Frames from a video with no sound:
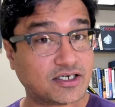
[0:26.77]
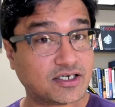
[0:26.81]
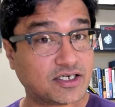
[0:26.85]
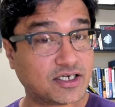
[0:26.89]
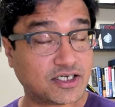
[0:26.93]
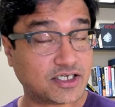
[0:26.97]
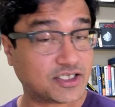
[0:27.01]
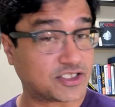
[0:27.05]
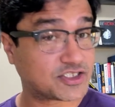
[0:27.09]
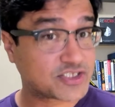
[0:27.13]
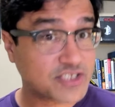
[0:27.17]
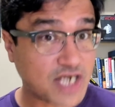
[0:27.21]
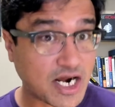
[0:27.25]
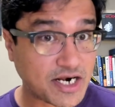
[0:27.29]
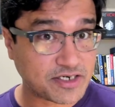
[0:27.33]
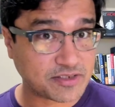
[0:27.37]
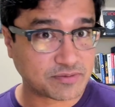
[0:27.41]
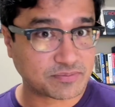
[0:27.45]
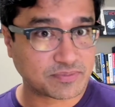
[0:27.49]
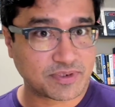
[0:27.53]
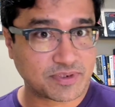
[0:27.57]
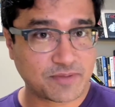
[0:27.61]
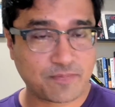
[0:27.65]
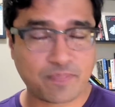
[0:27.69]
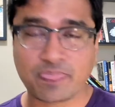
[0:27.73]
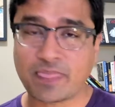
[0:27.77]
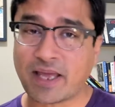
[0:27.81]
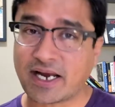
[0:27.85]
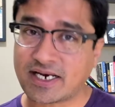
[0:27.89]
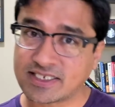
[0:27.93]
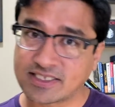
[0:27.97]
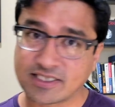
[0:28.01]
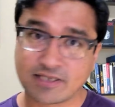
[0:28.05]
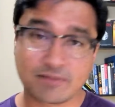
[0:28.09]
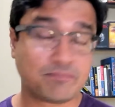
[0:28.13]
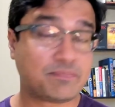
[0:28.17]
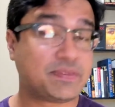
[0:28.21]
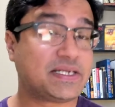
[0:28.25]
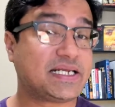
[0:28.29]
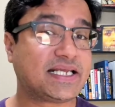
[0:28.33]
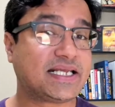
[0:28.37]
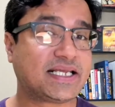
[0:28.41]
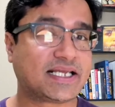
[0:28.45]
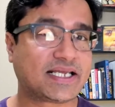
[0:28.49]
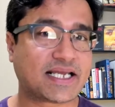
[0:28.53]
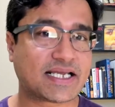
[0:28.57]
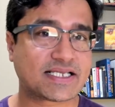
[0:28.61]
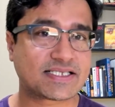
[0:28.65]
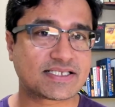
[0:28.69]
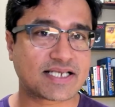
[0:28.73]
a startup that is competing
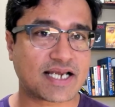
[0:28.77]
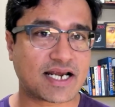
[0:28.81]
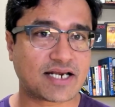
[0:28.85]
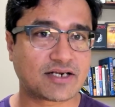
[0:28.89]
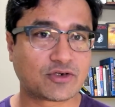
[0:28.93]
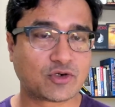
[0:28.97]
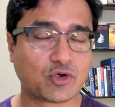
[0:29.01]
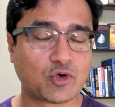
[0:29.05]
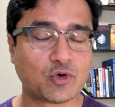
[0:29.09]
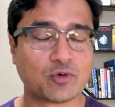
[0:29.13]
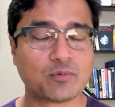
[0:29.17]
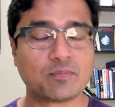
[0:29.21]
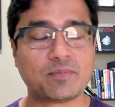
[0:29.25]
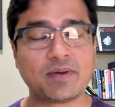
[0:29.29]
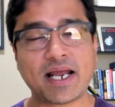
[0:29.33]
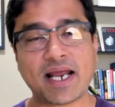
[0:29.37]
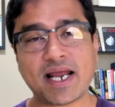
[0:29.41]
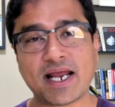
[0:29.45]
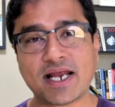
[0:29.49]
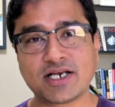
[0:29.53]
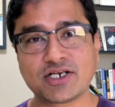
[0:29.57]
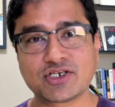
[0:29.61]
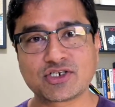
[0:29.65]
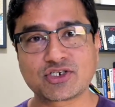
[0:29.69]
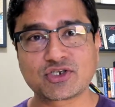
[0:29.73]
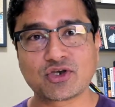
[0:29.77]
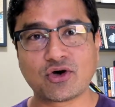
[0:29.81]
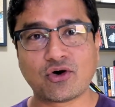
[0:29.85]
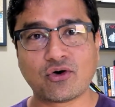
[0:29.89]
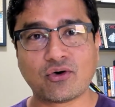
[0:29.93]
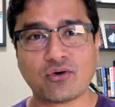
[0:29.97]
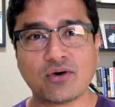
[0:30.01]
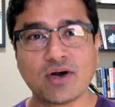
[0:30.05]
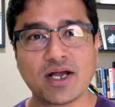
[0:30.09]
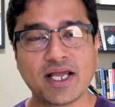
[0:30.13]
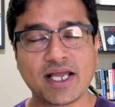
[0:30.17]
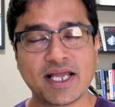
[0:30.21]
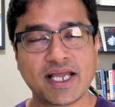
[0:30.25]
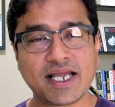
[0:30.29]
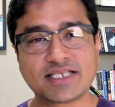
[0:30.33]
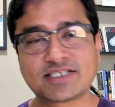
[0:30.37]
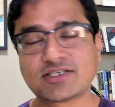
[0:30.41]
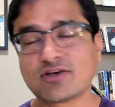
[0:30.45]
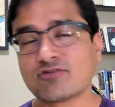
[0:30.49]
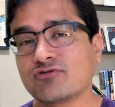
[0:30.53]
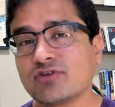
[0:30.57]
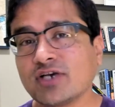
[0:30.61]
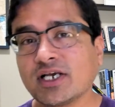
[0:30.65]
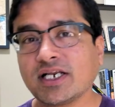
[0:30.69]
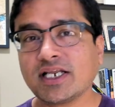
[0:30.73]
against that group. And so it's a
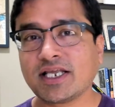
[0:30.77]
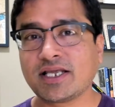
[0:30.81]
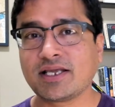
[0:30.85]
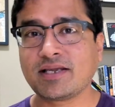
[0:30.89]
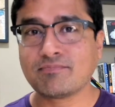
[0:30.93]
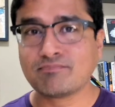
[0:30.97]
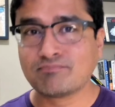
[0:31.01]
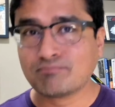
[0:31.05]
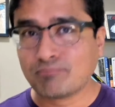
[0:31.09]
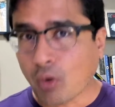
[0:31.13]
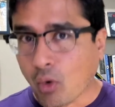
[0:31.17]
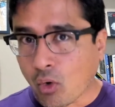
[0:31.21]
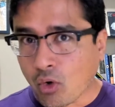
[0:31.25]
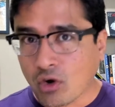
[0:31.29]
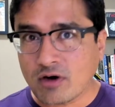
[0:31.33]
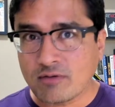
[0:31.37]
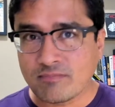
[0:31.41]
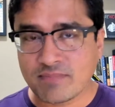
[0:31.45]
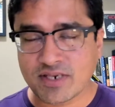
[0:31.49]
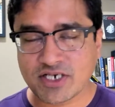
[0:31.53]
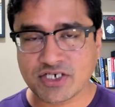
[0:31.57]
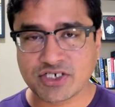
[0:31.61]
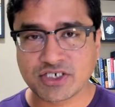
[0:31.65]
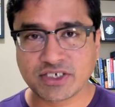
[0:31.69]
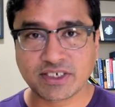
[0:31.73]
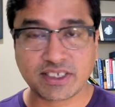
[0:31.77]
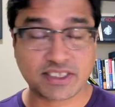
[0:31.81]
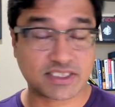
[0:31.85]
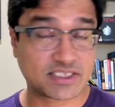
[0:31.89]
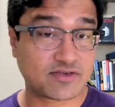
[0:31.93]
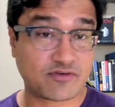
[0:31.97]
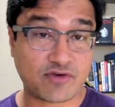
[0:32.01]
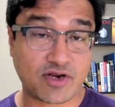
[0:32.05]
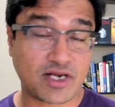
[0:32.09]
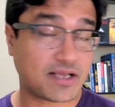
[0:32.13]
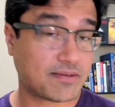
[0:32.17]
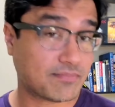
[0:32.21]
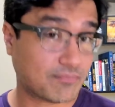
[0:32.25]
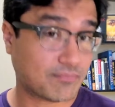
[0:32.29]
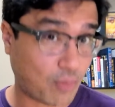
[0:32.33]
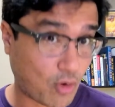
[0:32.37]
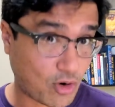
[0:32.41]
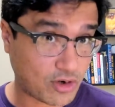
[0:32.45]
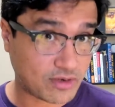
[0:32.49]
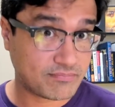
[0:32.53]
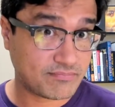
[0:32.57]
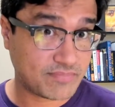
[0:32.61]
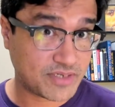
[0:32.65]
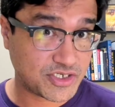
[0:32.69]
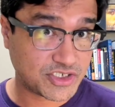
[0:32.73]
really bold mission. It's a really
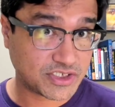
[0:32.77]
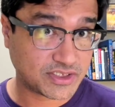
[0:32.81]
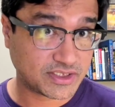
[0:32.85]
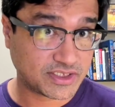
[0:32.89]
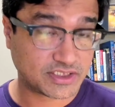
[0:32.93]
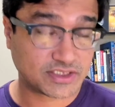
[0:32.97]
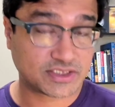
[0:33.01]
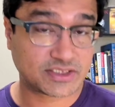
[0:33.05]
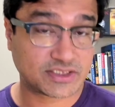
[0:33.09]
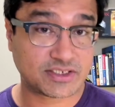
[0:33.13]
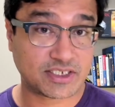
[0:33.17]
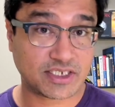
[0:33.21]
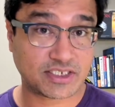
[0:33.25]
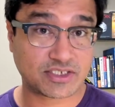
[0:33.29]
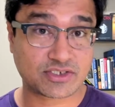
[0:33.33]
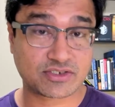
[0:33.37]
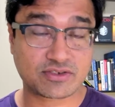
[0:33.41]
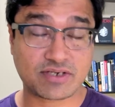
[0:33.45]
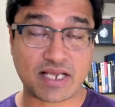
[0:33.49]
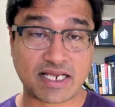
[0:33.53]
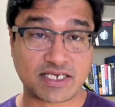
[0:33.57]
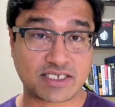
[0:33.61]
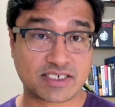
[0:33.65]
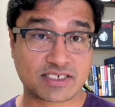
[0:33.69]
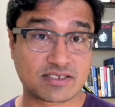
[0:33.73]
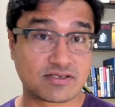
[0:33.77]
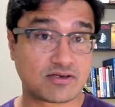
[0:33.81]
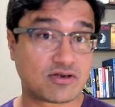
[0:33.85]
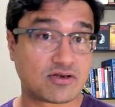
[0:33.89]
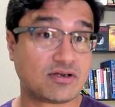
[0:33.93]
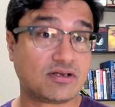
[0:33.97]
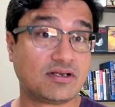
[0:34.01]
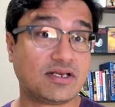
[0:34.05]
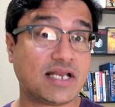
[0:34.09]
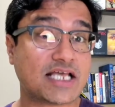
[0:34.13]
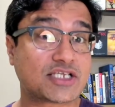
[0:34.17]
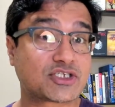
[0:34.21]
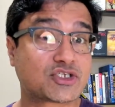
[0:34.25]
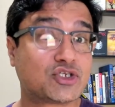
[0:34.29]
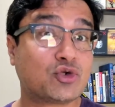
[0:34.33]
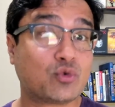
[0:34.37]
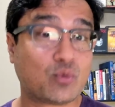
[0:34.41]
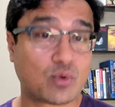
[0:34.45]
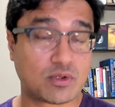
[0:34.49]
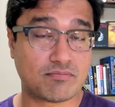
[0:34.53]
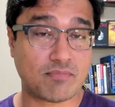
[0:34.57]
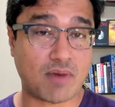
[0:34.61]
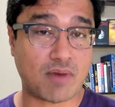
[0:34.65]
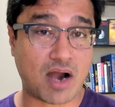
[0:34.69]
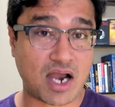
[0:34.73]
important mission. It's less to do with
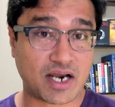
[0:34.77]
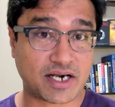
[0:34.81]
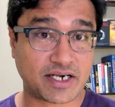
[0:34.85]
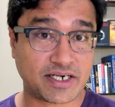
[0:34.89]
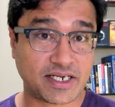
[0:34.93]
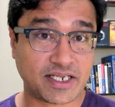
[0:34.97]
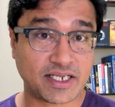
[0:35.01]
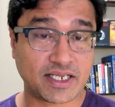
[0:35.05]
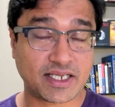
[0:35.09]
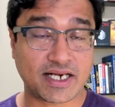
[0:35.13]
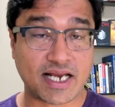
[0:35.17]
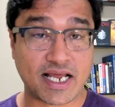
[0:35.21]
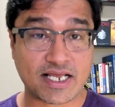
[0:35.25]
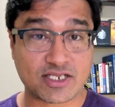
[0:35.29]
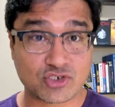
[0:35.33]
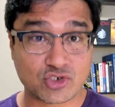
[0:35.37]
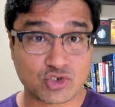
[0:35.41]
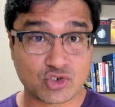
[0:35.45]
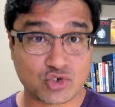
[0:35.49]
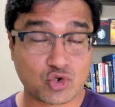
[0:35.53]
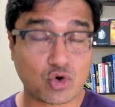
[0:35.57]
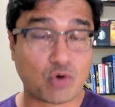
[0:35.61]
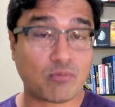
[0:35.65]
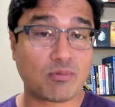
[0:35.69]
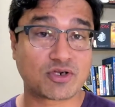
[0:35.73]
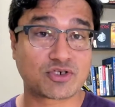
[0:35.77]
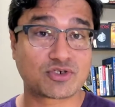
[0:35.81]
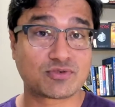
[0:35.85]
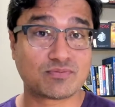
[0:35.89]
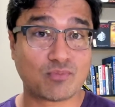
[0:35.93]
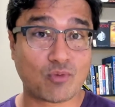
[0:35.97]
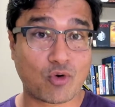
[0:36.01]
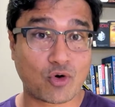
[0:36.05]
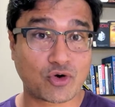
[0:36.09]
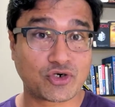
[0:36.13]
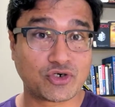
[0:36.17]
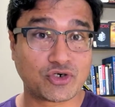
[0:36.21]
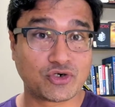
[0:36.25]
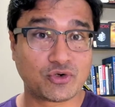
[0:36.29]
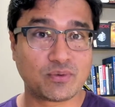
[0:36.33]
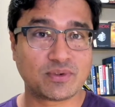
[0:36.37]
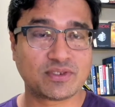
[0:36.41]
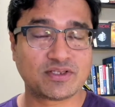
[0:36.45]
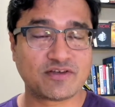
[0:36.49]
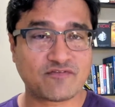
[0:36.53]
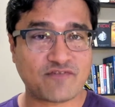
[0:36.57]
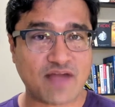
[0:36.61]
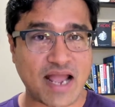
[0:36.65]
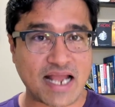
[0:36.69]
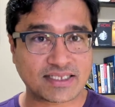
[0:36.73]
marketing and has so much more to do with the
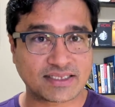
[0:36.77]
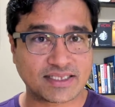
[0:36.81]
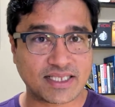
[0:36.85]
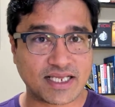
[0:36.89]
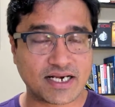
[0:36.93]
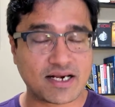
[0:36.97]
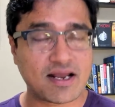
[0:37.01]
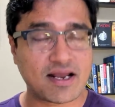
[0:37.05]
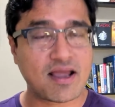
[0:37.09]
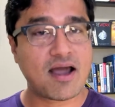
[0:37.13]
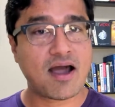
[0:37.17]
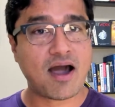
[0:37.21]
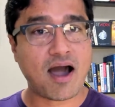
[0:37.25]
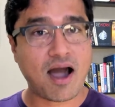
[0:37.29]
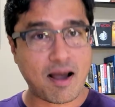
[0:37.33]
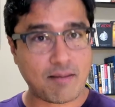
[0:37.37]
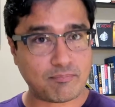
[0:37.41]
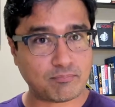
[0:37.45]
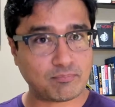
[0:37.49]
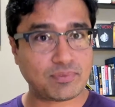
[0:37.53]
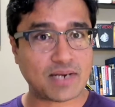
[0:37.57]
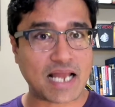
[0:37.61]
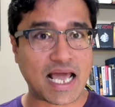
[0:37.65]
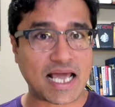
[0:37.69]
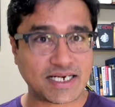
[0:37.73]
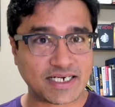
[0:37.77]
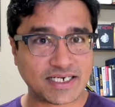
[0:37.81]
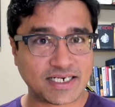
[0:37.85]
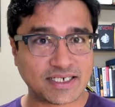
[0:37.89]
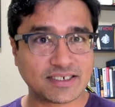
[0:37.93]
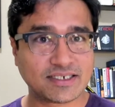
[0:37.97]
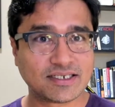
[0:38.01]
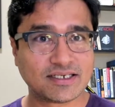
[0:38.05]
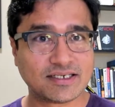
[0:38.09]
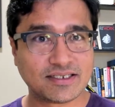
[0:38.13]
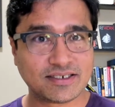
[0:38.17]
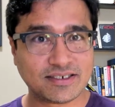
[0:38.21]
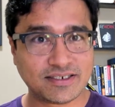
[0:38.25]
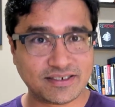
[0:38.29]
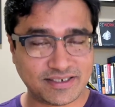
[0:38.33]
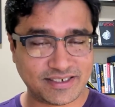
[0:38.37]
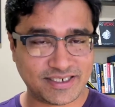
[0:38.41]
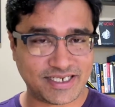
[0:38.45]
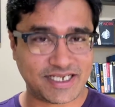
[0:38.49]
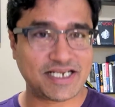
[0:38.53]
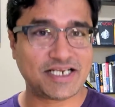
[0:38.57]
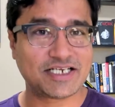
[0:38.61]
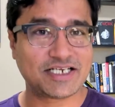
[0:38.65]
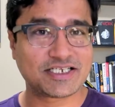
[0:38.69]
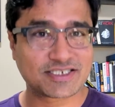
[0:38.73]
fact that our planet
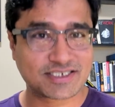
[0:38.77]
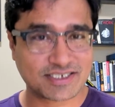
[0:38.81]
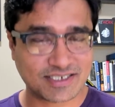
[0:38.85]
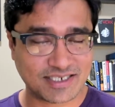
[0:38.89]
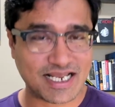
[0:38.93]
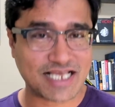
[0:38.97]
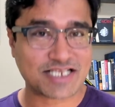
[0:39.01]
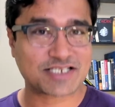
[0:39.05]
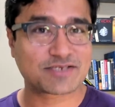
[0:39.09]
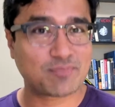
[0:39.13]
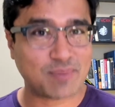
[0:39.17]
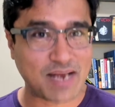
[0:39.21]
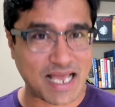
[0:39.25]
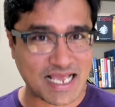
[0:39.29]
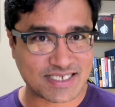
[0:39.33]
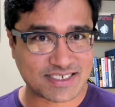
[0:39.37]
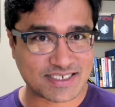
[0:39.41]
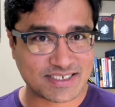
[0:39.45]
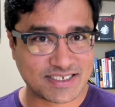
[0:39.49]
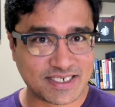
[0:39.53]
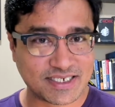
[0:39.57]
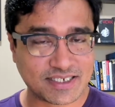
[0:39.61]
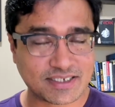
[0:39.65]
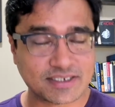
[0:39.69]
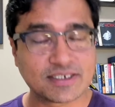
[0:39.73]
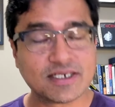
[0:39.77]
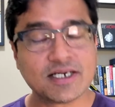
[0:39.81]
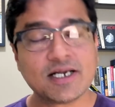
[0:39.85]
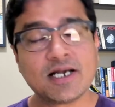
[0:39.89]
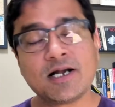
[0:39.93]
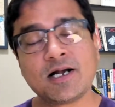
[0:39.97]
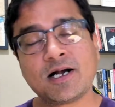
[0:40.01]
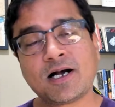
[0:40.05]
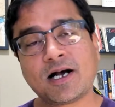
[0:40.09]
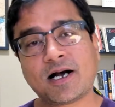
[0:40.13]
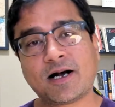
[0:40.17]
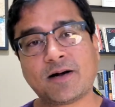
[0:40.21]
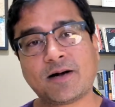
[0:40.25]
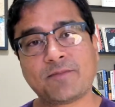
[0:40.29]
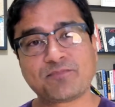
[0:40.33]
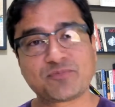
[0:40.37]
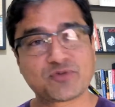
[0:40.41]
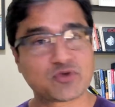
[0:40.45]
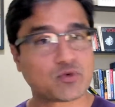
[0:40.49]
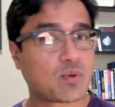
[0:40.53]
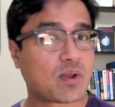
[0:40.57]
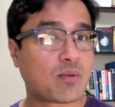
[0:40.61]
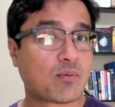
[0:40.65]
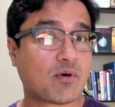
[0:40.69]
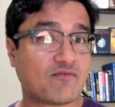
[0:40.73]
needs less plastic. So
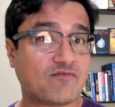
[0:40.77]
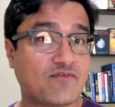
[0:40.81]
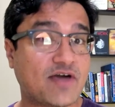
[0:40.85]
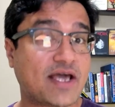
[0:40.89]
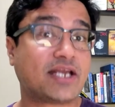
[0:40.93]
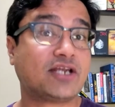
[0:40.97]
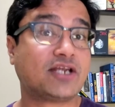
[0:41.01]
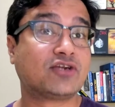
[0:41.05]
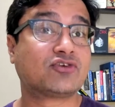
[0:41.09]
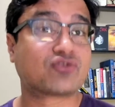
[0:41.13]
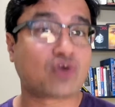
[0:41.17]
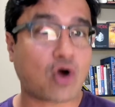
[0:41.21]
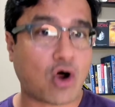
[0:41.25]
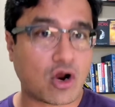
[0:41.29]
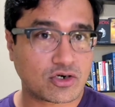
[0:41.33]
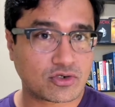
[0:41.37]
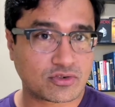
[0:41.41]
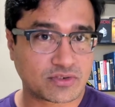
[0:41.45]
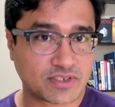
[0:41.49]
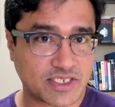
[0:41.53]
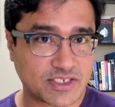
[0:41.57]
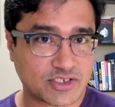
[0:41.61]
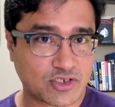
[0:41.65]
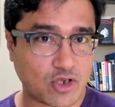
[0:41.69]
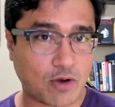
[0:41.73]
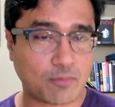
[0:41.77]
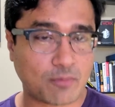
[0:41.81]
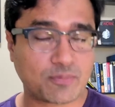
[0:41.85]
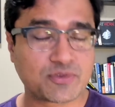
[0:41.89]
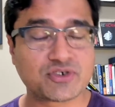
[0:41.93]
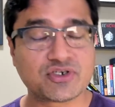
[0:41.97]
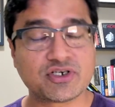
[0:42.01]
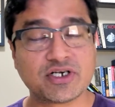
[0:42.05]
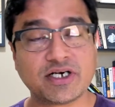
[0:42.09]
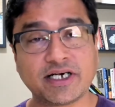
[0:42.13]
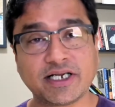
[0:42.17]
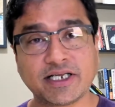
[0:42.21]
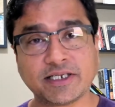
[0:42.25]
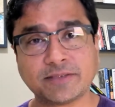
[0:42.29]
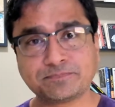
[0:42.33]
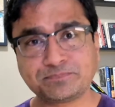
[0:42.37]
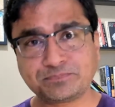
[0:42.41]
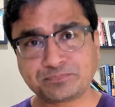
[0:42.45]
we were very drawn to this opportunity.